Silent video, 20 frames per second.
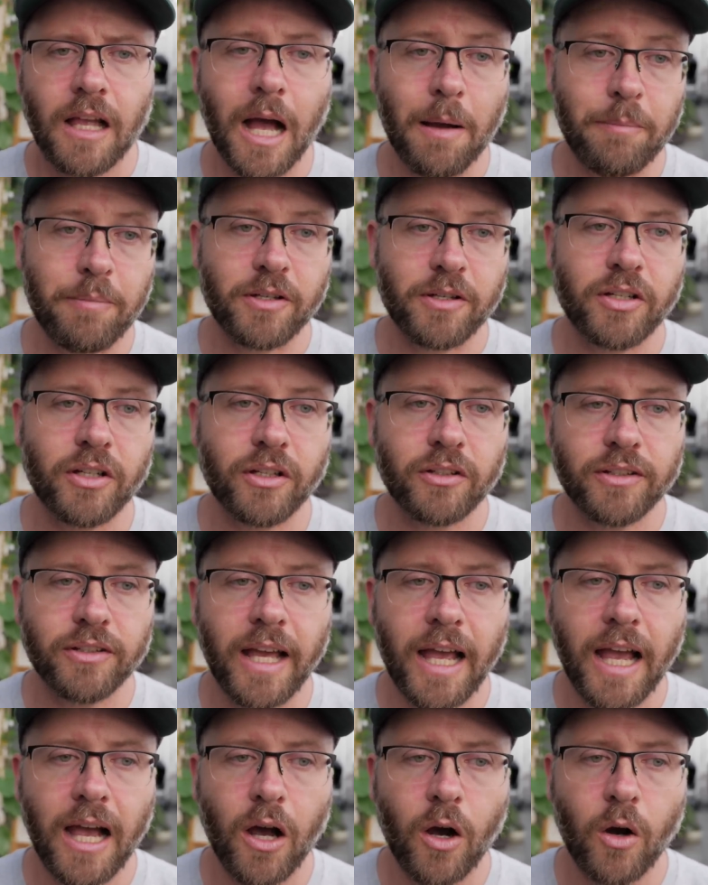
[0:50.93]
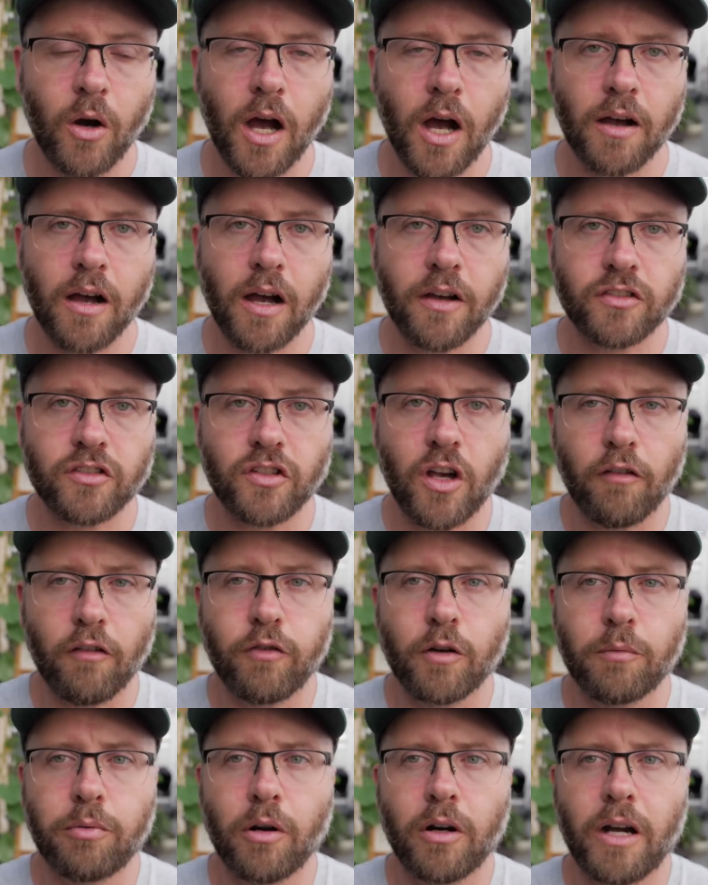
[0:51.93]
up until now, uh,
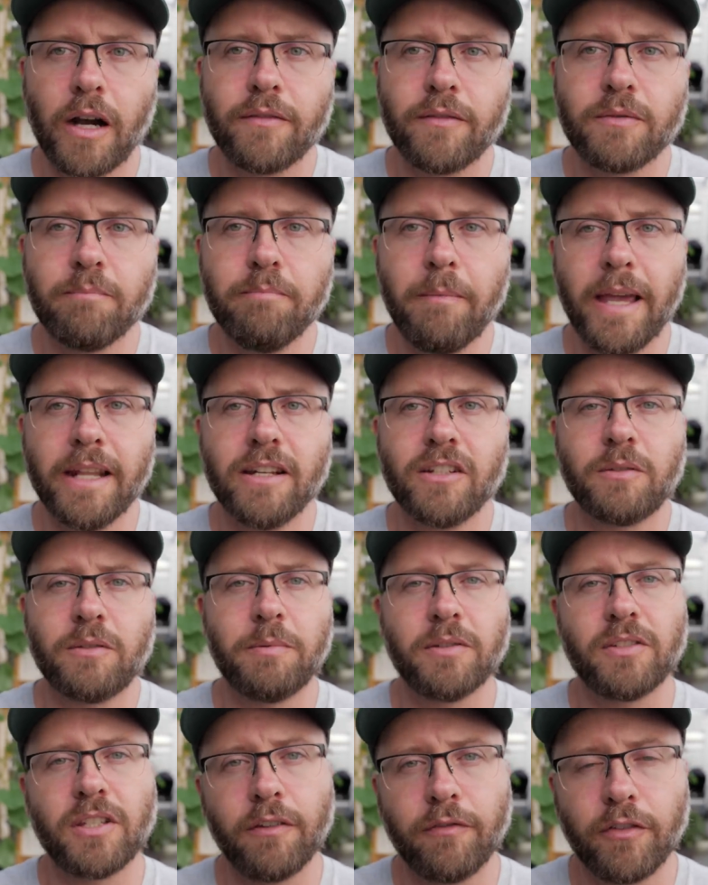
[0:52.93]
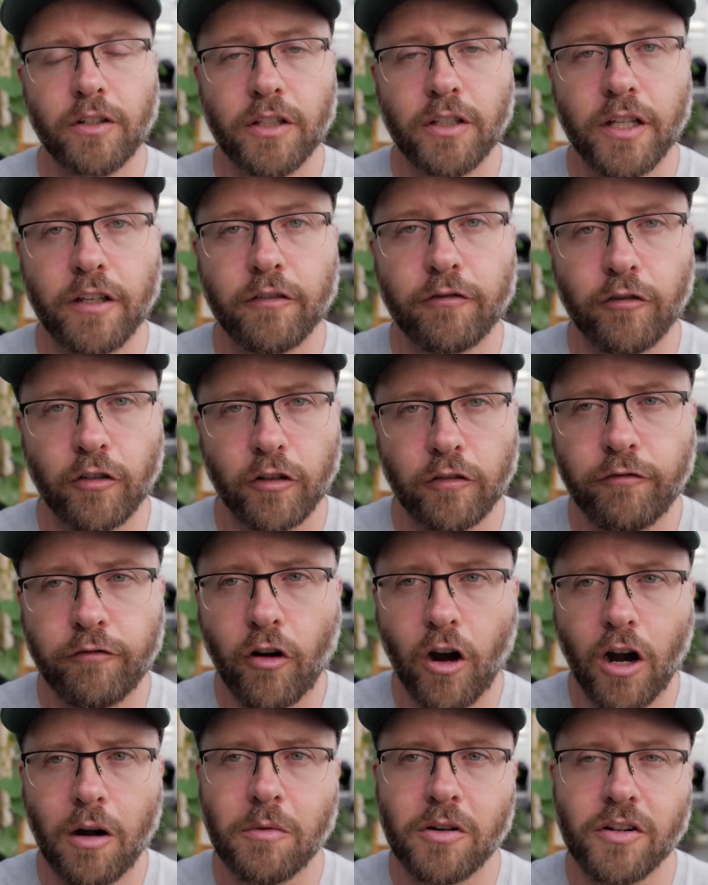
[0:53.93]
software programs meant specifically for
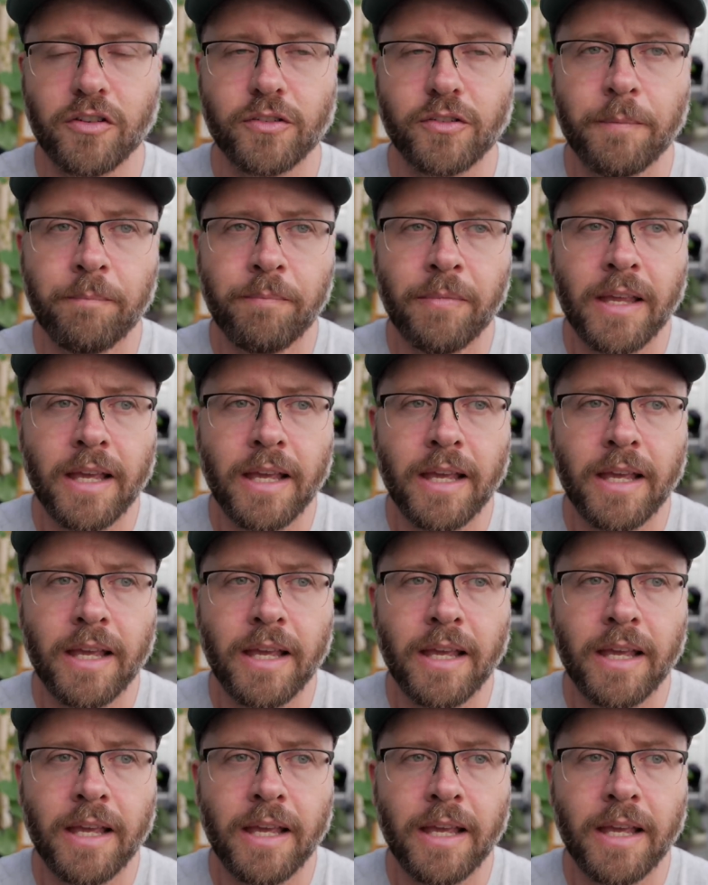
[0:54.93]
farmers.